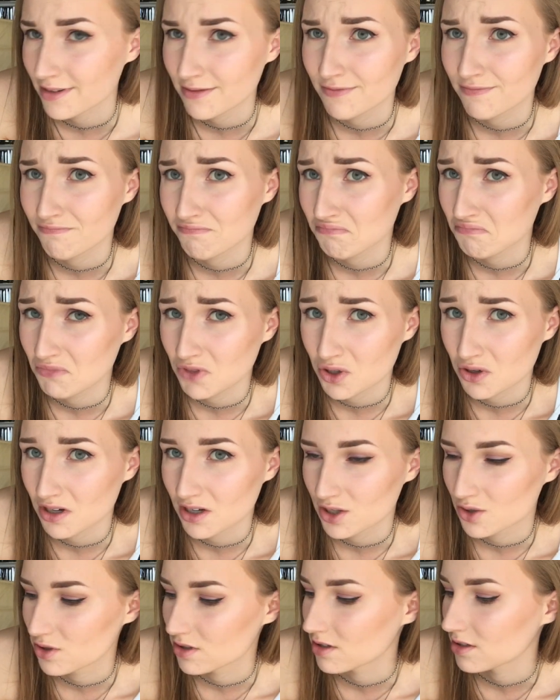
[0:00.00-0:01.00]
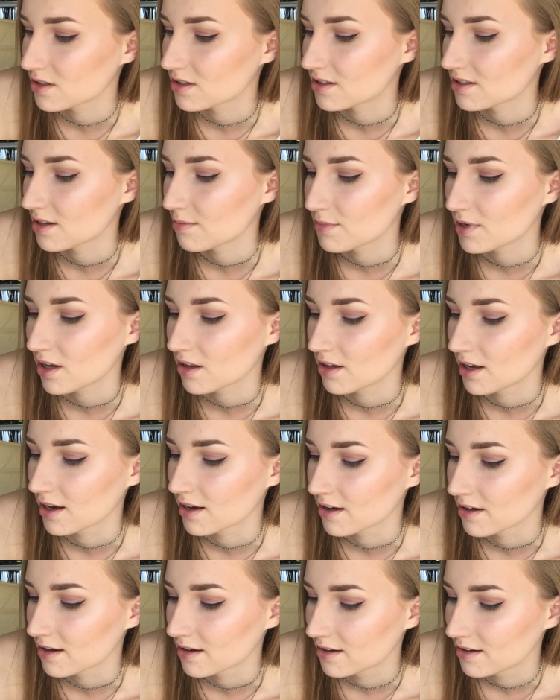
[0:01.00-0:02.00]
If your interest because I'm not like
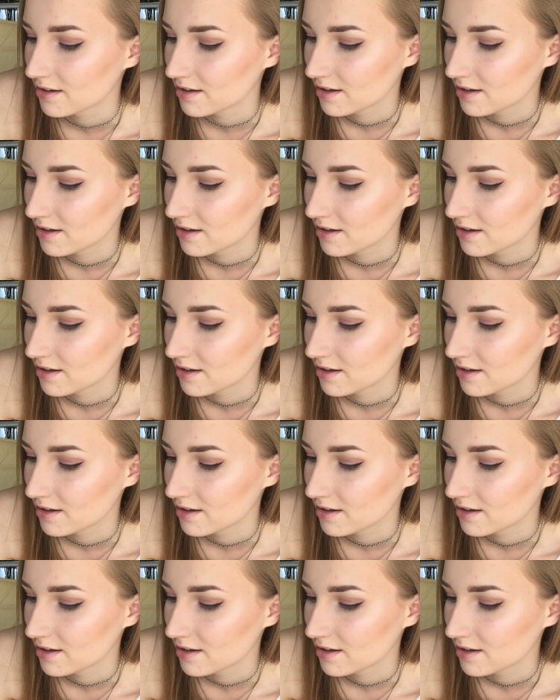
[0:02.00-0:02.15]
a